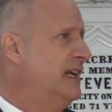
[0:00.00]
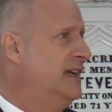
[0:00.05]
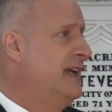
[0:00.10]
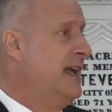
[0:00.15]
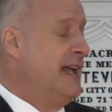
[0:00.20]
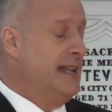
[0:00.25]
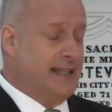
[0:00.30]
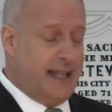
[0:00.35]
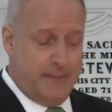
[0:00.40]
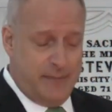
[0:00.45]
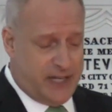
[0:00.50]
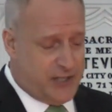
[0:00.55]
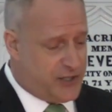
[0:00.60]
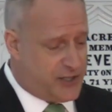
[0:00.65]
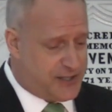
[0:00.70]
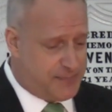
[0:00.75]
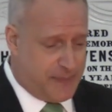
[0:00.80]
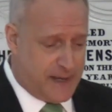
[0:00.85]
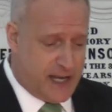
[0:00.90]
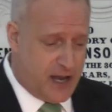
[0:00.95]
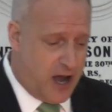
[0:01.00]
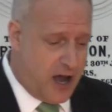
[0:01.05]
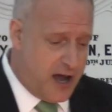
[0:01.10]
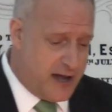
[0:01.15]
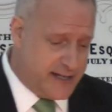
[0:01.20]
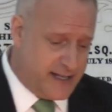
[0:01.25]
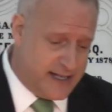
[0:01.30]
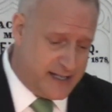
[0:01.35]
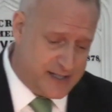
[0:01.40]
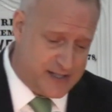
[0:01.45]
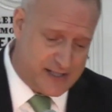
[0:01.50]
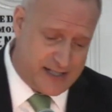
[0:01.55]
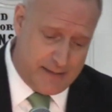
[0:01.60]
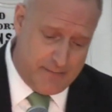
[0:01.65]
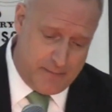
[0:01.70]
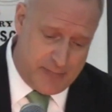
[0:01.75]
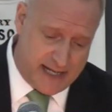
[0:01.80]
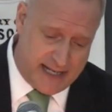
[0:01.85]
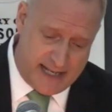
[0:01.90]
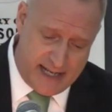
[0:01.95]
Let me just be honest
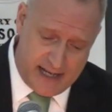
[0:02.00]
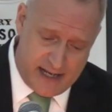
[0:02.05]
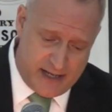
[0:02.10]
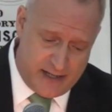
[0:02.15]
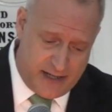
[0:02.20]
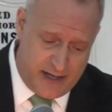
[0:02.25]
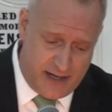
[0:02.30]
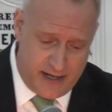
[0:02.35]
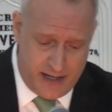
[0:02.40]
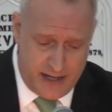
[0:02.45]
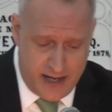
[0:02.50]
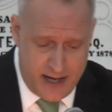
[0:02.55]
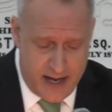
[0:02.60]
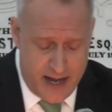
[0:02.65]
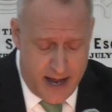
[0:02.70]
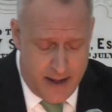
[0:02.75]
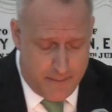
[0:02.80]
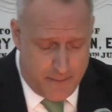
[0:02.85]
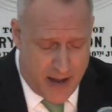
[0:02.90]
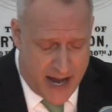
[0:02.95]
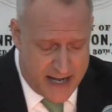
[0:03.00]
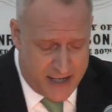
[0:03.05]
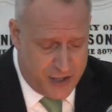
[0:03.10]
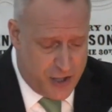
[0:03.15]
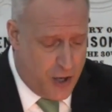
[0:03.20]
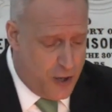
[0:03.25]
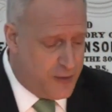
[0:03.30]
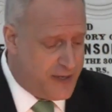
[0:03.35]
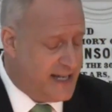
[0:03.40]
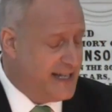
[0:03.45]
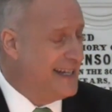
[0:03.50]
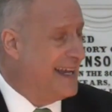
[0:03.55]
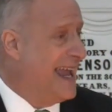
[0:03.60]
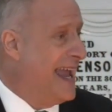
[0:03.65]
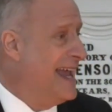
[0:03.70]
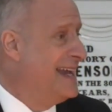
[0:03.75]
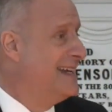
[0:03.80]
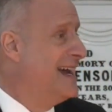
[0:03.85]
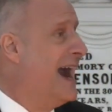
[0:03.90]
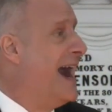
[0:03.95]
and begin by noting
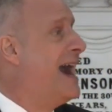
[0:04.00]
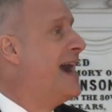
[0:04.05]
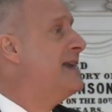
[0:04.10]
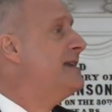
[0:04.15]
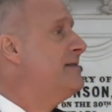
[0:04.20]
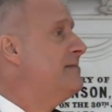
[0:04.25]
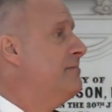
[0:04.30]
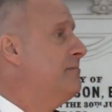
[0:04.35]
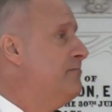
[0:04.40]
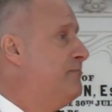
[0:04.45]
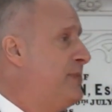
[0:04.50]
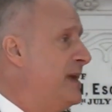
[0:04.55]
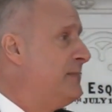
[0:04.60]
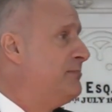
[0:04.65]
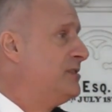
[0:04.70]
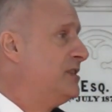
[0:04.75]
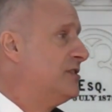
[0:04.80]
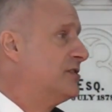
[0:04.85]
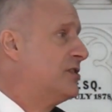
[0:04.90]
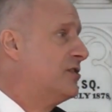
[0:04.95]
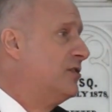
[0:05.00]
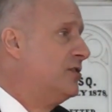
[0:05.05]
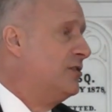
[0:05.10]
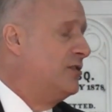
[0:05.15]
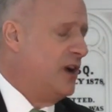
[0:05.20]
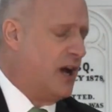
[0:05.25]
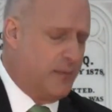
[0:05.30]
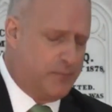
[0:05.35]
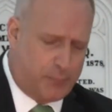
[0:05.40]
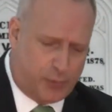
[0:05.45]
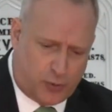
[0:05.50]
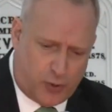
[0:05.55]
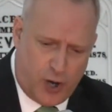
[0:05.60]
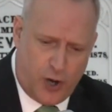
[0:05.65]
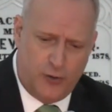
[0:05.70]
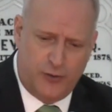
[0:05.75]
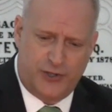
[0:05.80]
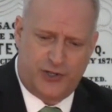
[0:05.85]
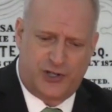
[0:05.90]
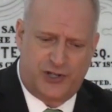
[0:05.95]
an unbiblical
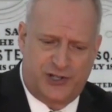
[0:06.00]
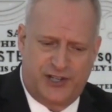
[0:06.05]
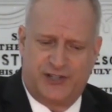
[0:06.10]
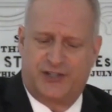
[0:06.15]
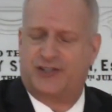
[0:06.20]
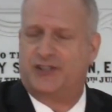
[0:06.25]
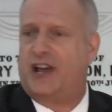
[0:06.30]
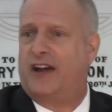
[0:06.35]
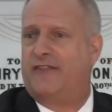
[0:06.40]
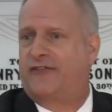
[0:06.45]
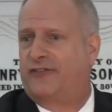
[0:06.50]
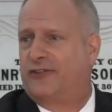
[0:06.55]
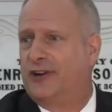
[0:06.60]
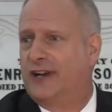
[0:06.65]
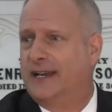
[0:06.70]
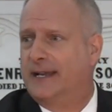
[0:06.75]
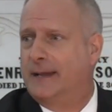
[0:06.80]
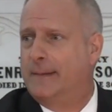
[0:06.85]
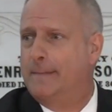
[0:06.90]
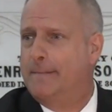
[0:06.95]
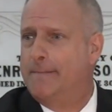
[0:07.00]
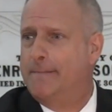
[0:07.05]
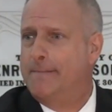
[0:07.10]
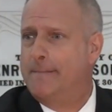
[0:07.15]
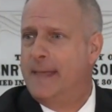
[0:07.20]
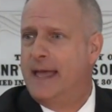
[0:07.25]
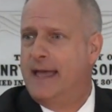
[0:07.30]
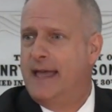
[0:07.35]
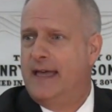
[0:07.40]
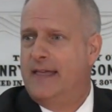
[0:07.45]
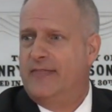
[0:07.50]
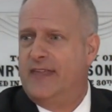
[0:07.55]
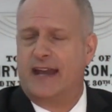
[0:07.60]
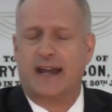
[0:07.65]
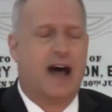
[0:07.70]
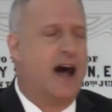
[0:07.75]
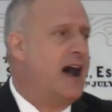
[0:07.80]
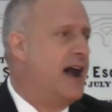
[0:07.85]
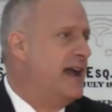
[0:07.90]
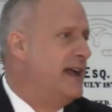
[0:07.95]
approach to suffering
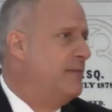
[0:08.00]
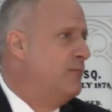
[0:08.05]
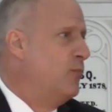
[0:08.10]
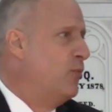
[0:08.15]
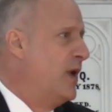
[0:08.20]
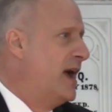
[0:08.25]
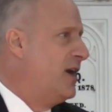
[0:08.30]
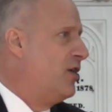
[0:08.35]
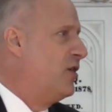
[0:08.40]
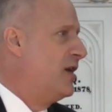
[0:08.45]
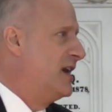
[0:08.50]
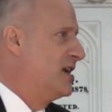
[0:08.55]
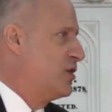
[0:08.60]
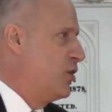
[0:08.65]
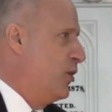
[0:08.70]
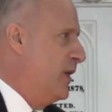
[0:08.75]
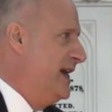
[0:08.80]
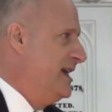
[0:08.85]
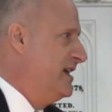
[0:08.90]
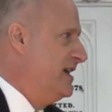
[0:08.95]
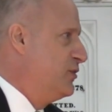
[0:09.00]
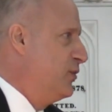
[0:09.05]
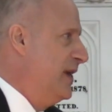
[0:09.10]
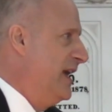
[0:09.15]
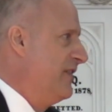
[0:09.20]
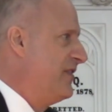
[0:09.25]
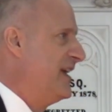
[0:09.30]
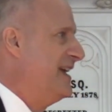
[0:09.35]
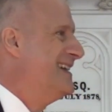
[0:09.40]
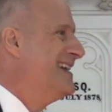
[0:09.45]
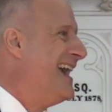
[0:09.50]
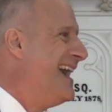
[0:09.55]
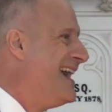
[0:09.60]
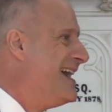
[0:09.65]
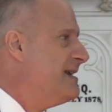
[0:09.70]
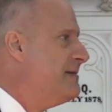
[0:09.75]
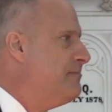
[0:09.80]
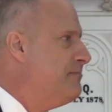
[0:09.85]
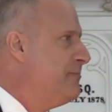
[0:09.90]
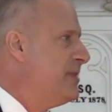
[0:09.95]
that I am well acquainted with, an
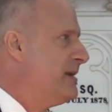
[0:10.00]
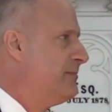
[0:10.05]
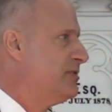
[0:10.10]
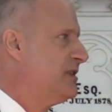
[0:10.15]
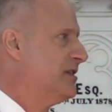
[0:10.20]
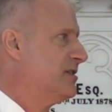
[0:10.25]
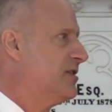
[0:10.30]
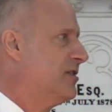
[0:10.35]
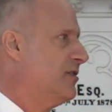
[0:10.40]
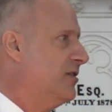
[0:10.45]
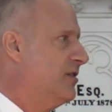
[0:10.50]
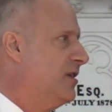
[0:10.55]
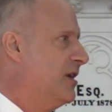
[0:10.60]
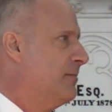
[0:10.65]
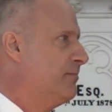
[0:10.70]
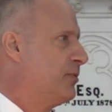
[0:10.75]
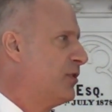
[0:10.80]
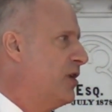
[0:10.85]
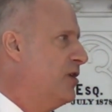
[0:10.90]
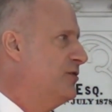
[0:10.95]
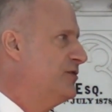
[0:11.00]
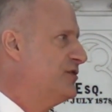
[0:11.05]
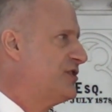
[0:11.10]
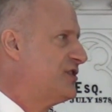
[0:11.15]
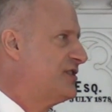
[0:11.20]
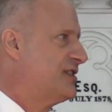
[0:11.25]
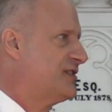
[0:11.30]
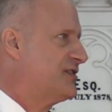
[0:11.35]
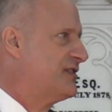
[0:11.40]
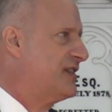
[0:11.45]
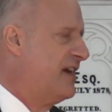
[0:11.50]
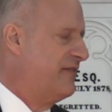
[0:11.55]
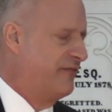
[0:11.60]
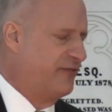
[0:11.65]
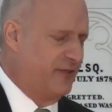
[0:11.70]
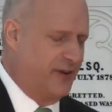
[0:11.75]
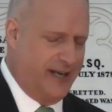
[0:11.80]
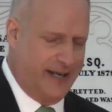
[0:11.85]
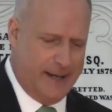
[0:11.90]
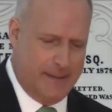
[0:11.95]
unbiblical approach to
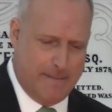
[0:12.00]
suffering.